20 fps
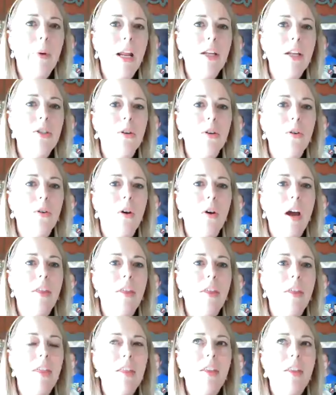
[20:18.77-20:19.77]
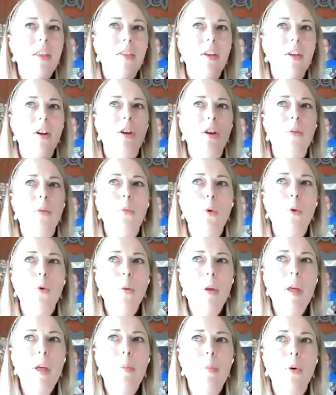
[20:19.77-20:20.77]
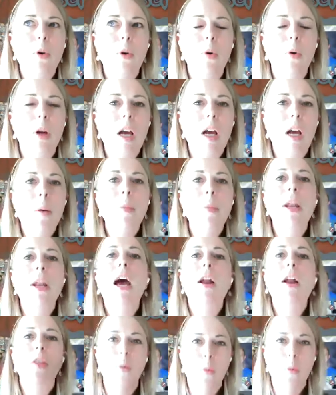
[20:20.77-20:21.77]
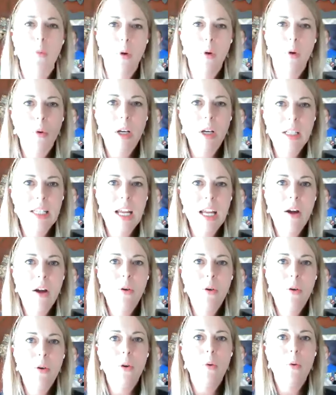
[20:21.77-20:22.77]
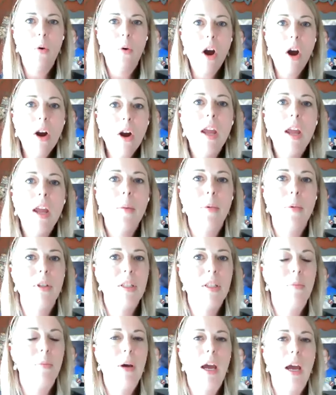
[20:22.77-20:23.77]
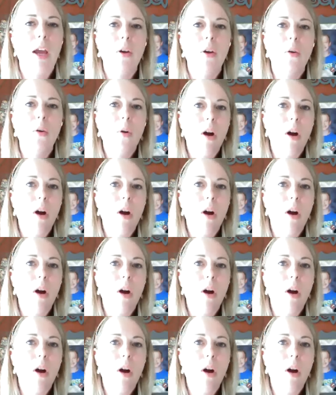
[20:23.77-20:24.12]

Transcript: but I don't, I think that there are more people who are coming out of the woodworks now who are able to buy,